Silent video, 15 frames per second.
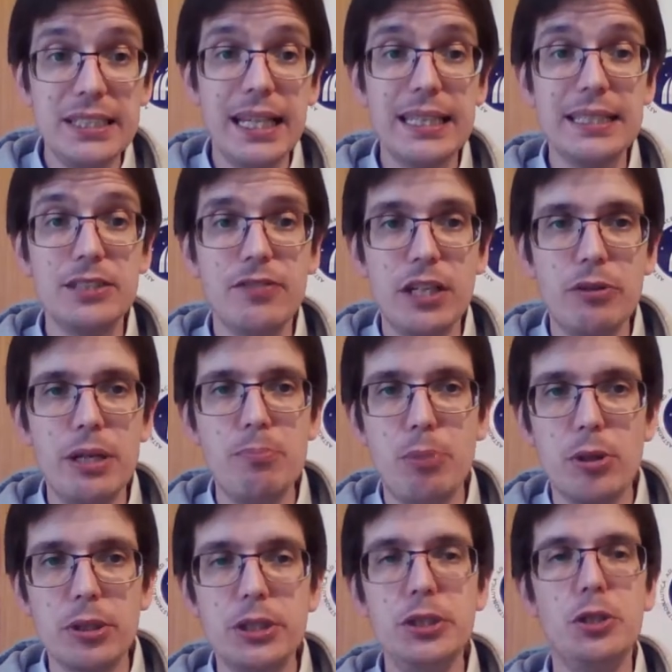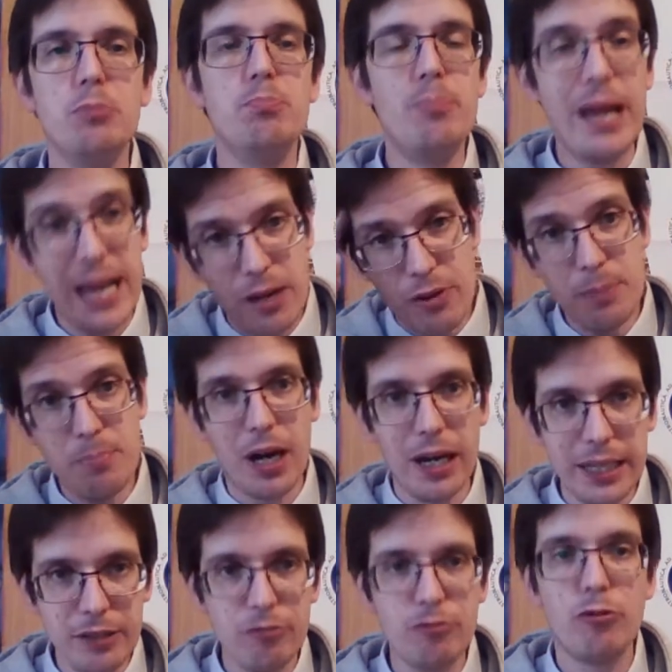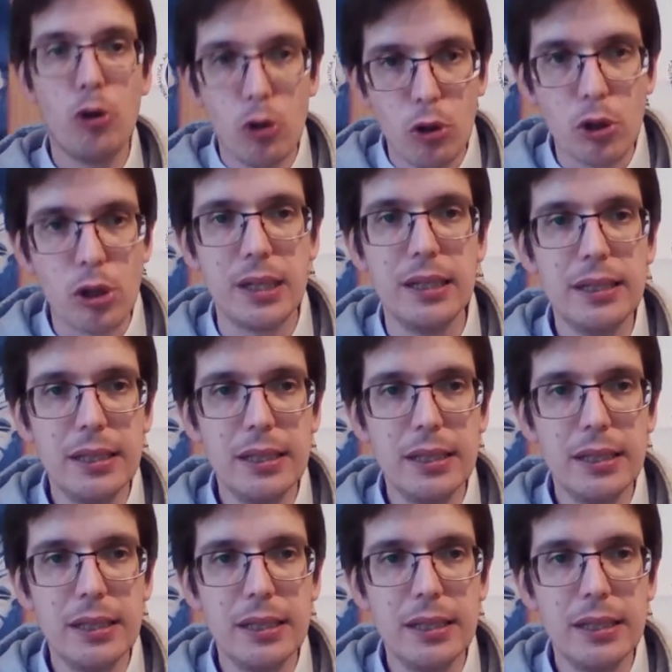that is very important to bear in mind for